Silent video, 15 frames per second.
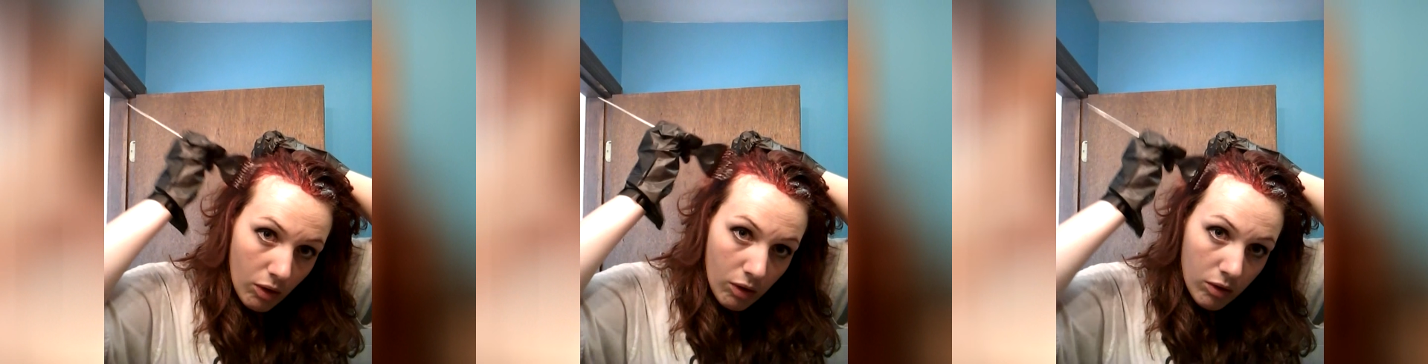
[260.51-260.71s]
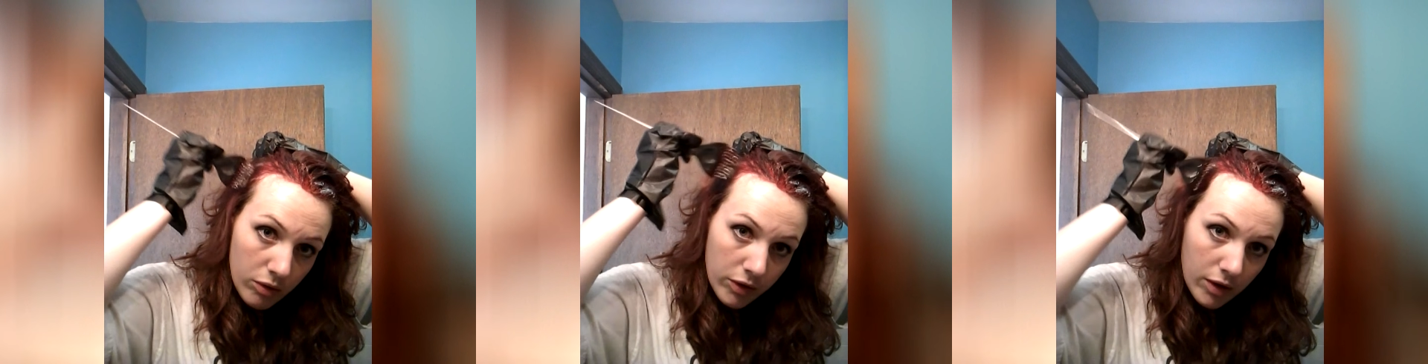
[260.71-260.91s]

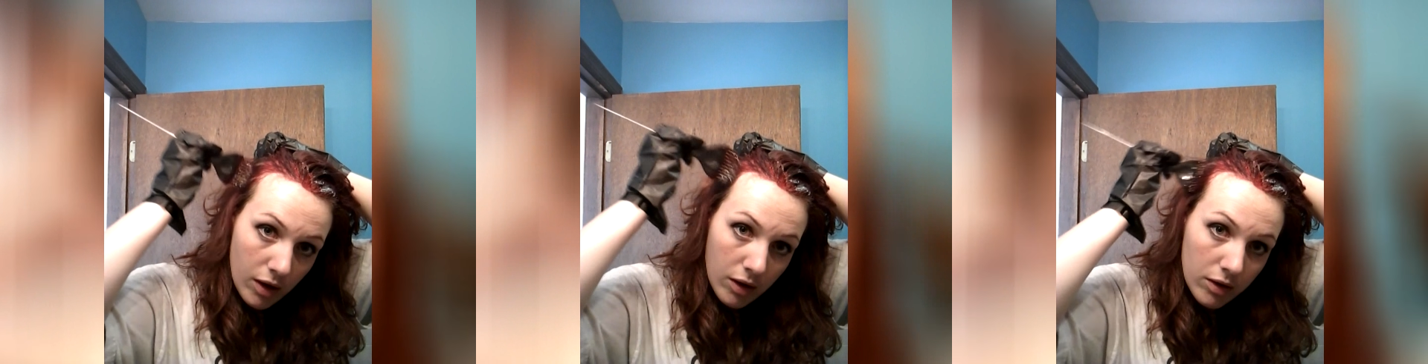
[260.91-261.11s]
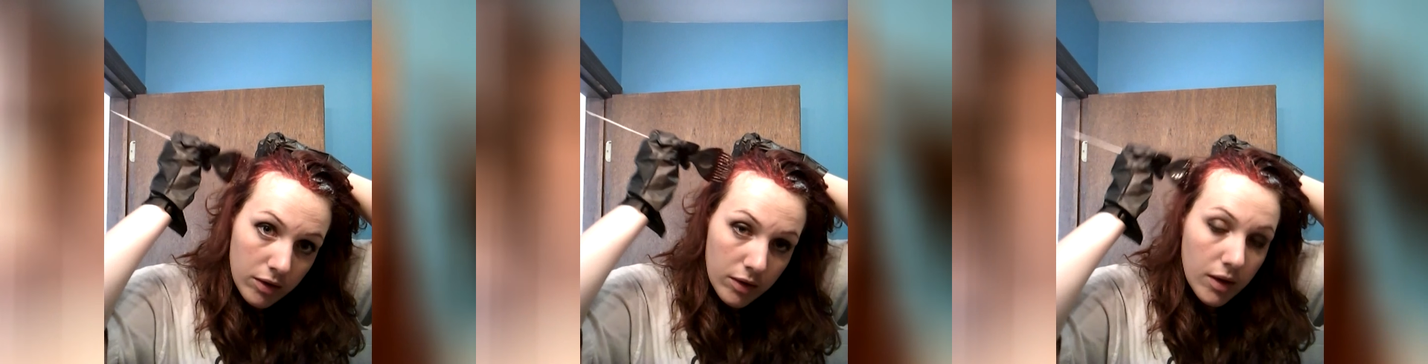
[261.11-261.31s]
all the
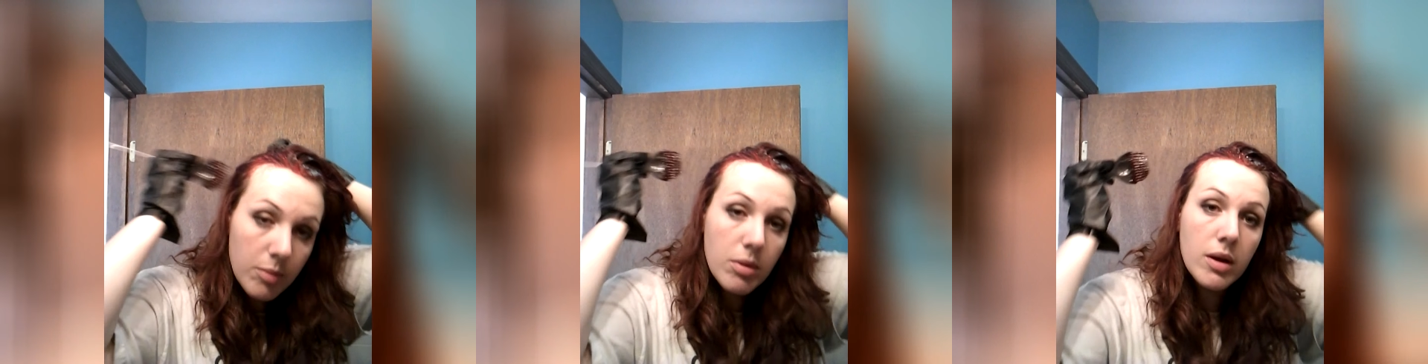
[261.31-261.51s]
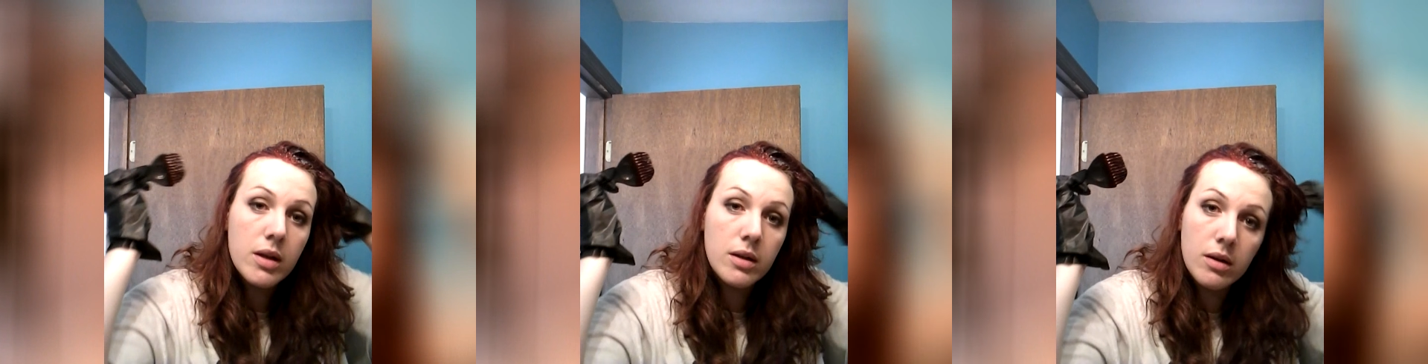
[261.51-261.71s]
color that I
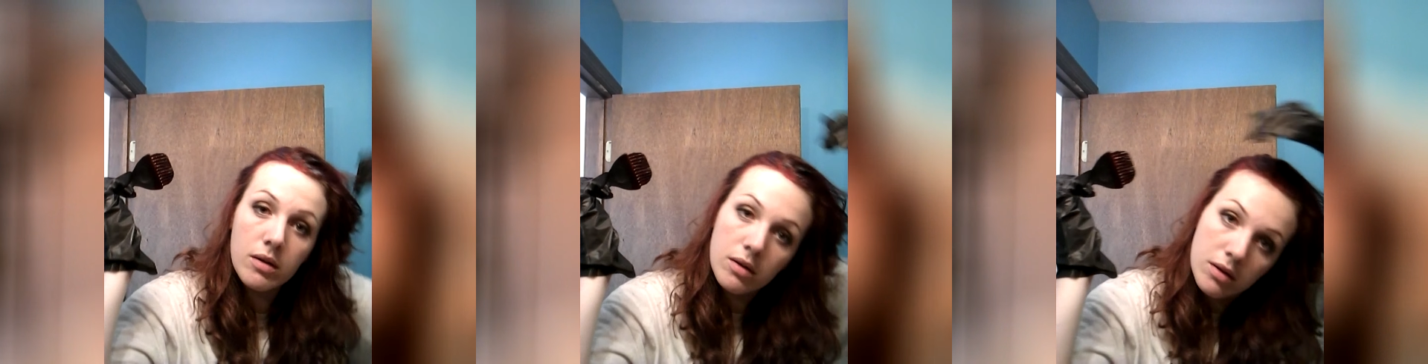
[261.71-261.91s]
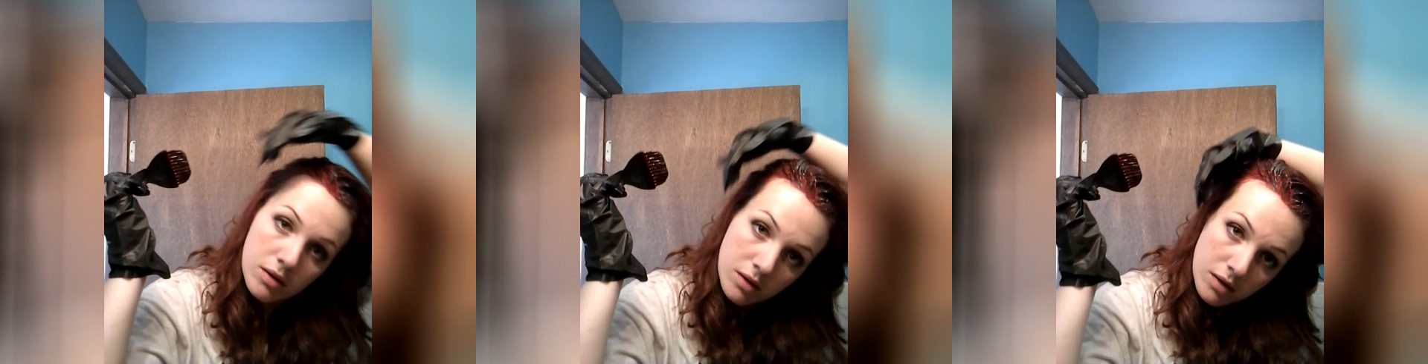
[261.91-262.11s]
put in
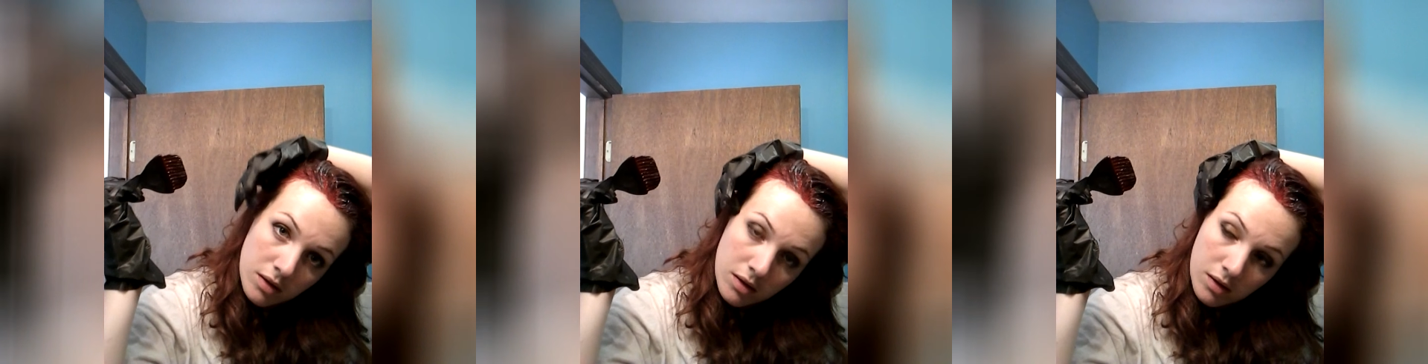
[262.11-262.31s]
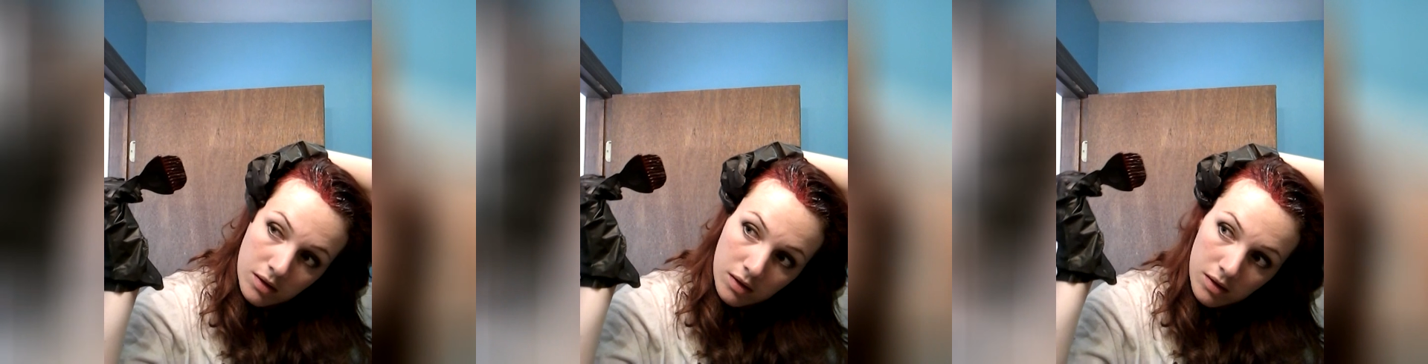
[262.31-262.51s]
there.
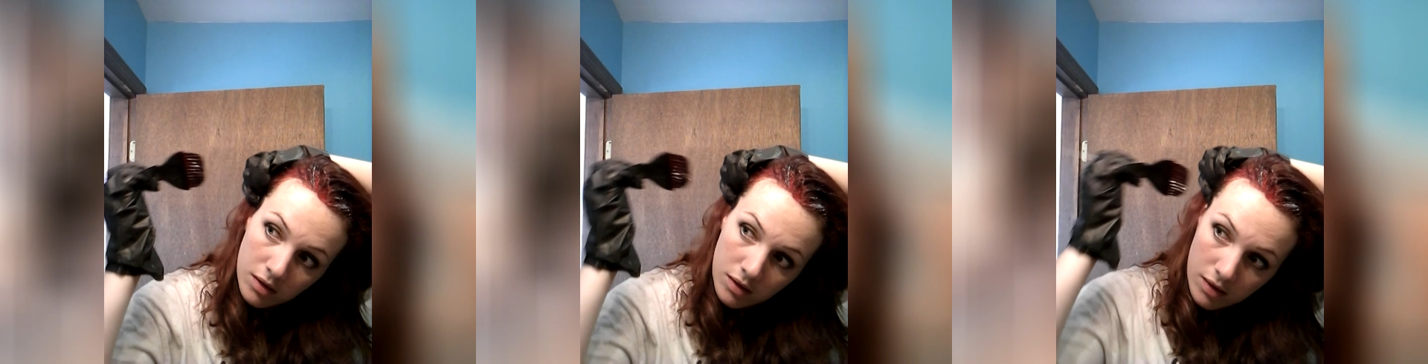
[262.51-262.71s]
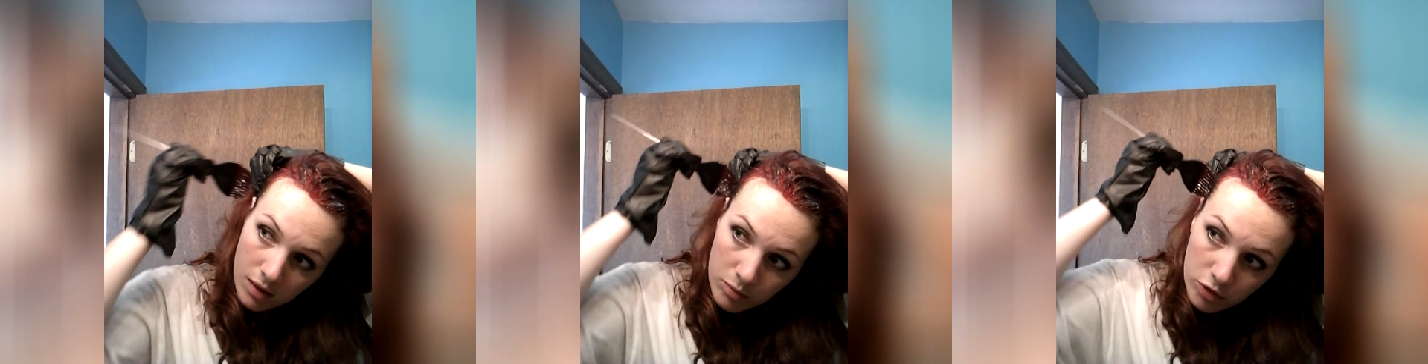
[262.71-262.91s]

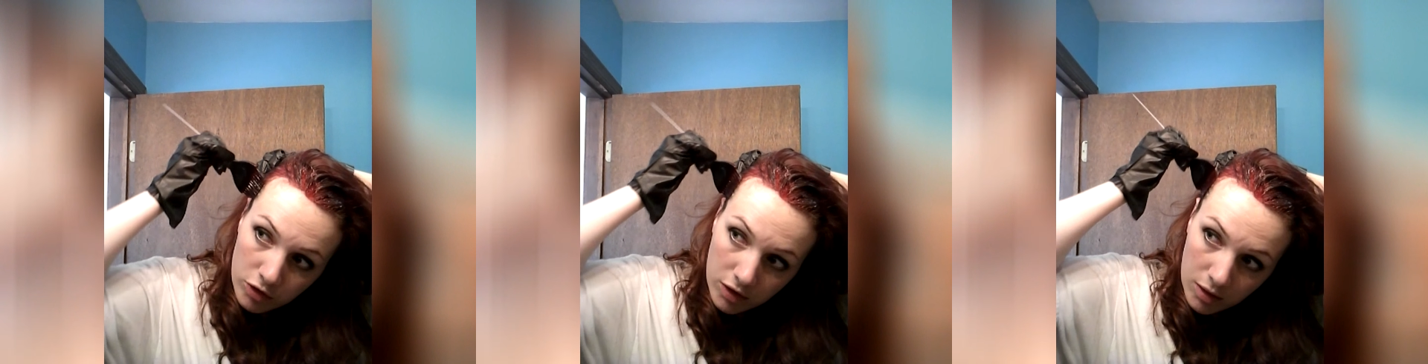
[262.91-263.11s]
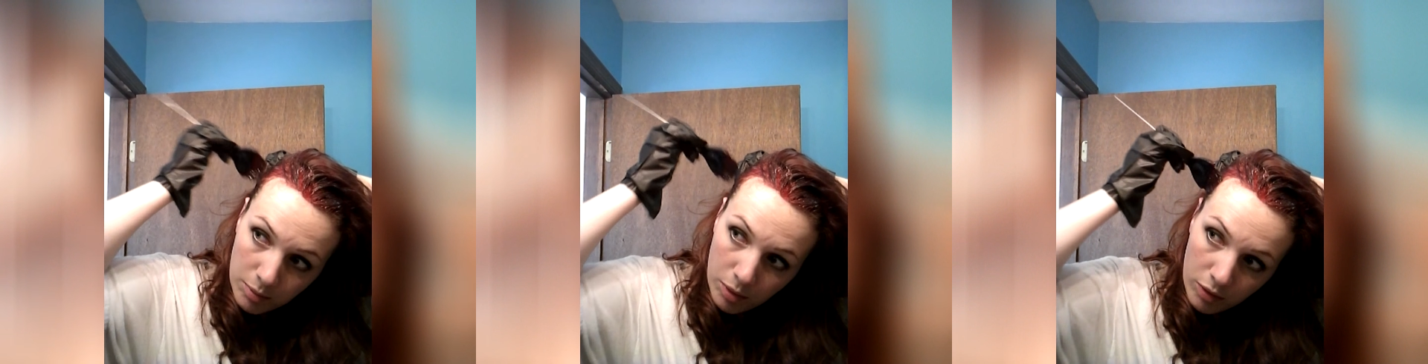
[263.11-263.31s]
I'm
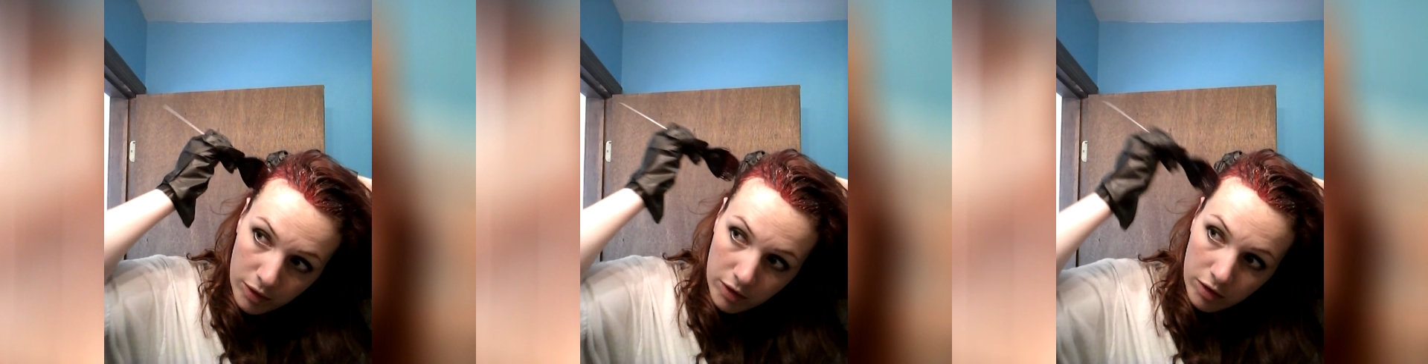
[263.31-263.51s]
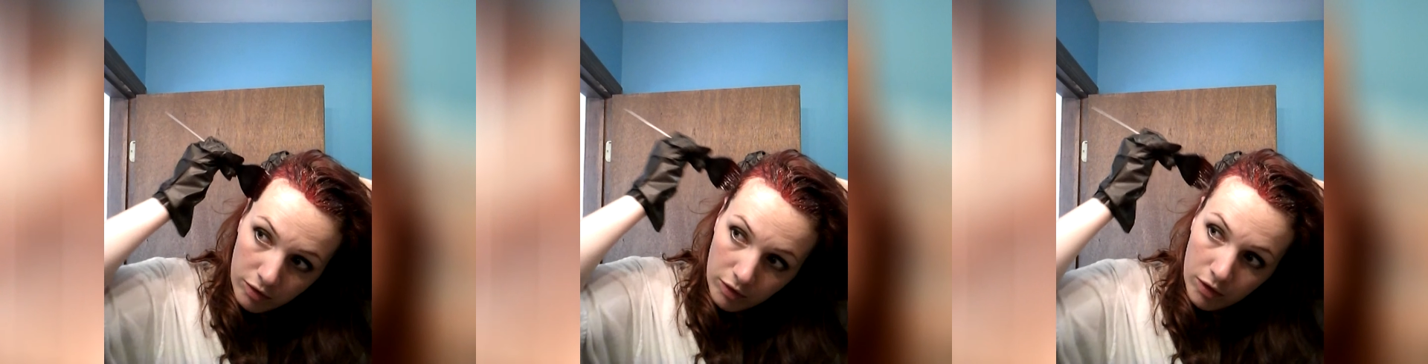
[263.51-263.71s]
just going to pull
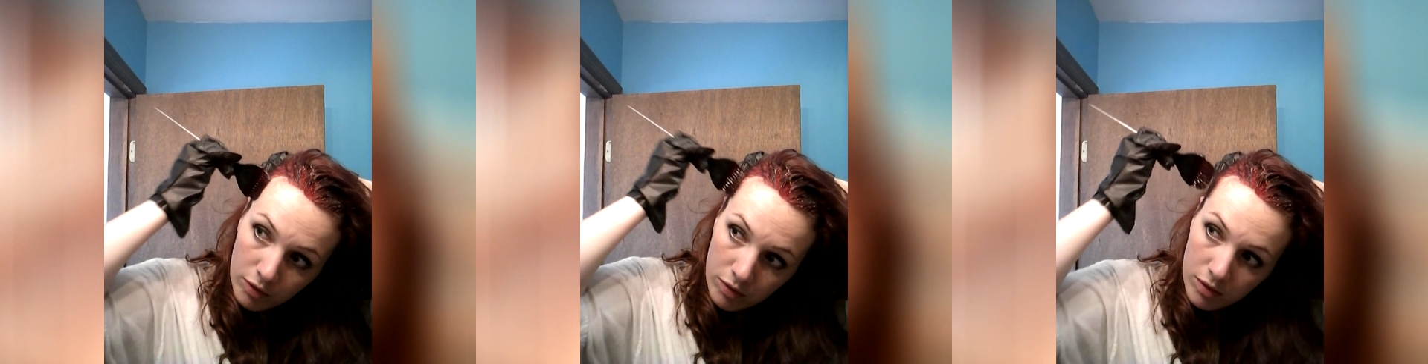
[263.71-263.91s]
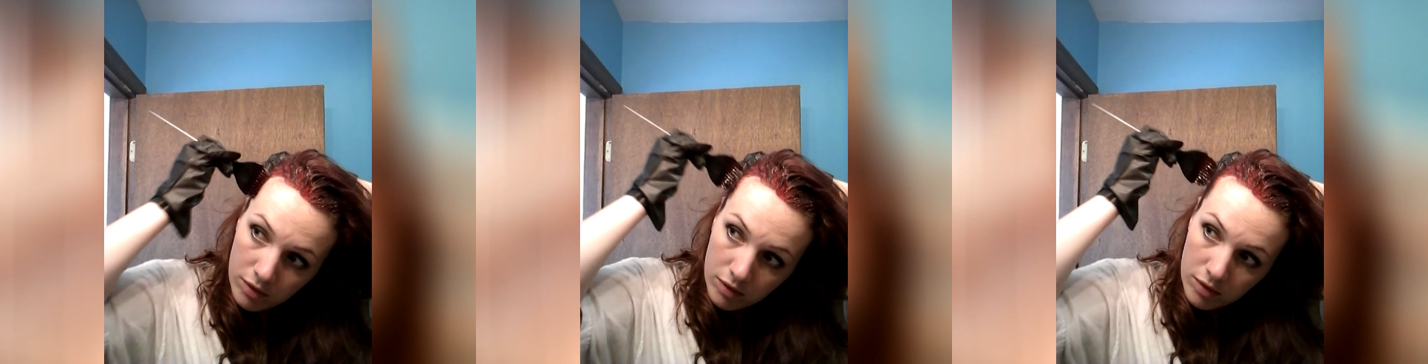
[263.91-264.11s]
it
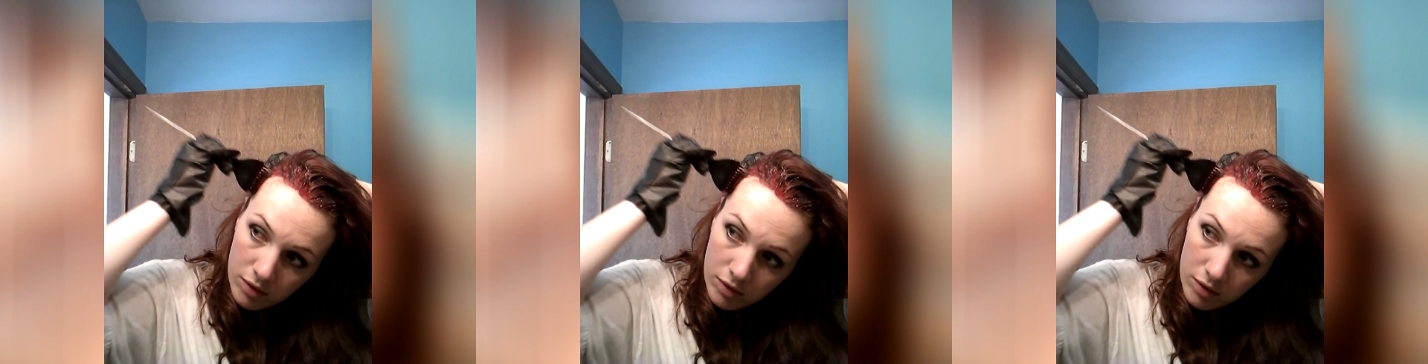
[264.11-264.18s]
through.